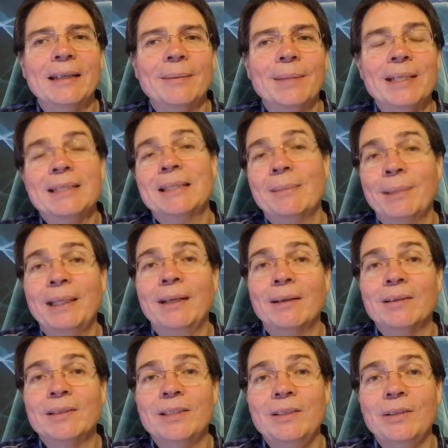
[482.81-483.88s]
that's something
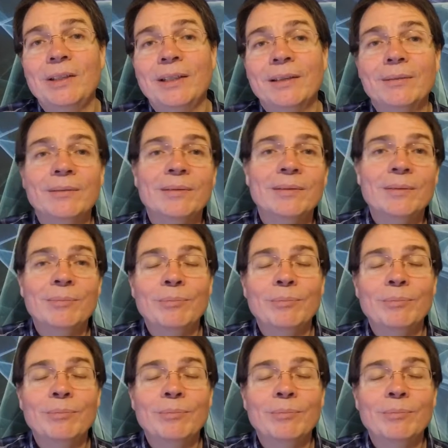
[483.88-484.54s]
else you can